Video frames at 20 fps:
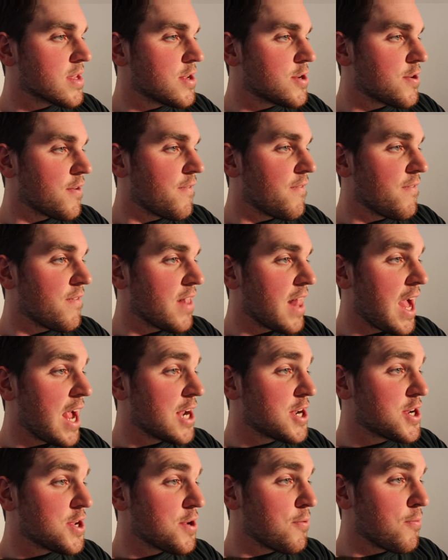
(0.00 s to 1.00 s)
such a
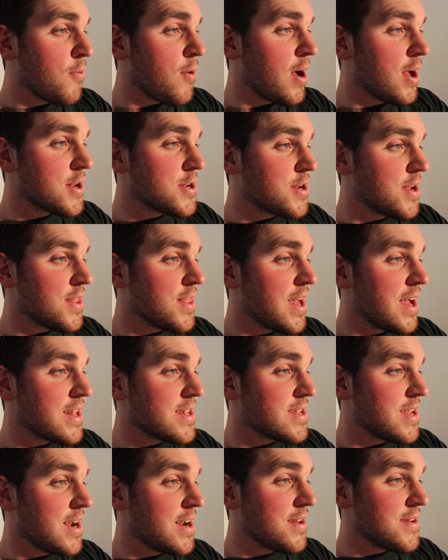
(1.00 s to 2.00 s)
flashy watch on
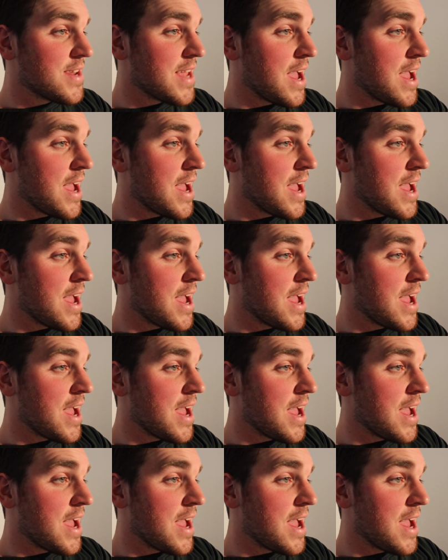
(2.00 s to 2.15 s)
that side of